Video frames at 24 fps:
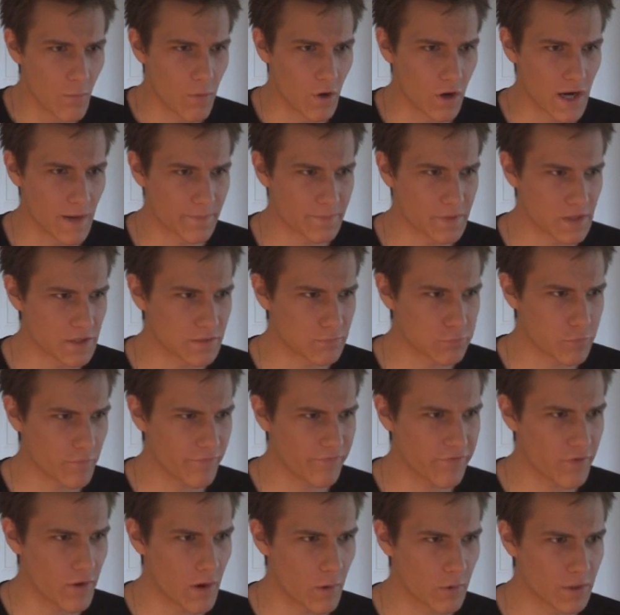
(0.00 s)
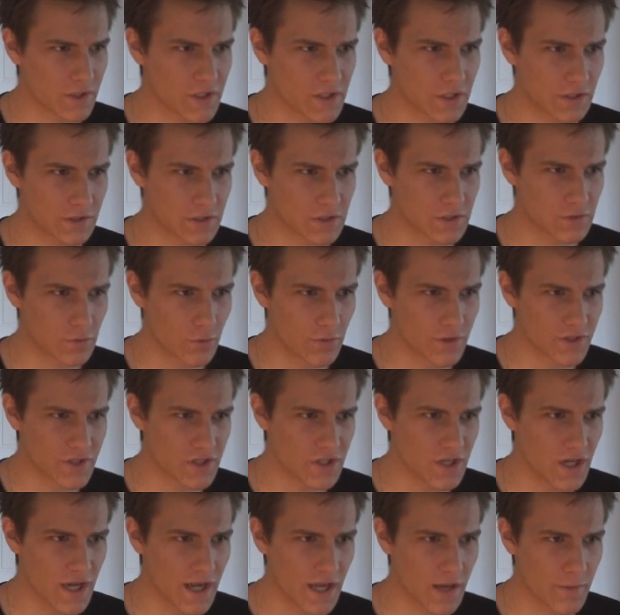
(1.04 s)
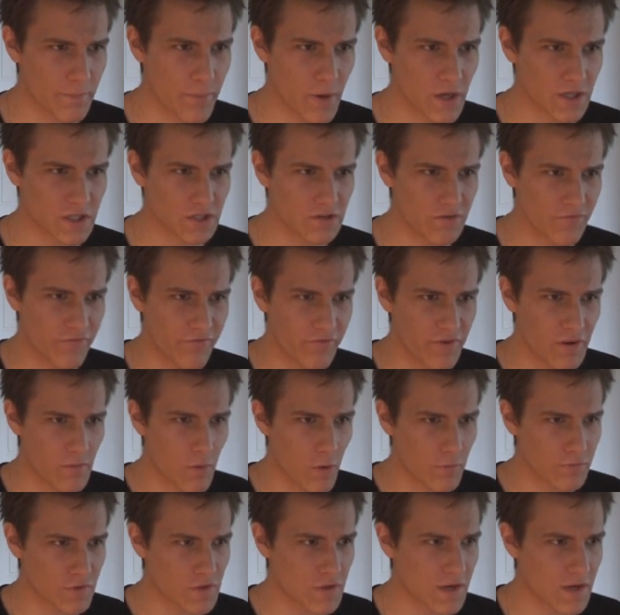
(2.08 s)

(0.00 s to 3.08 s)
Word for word: Work update more folks. Just stories negative, positive feel.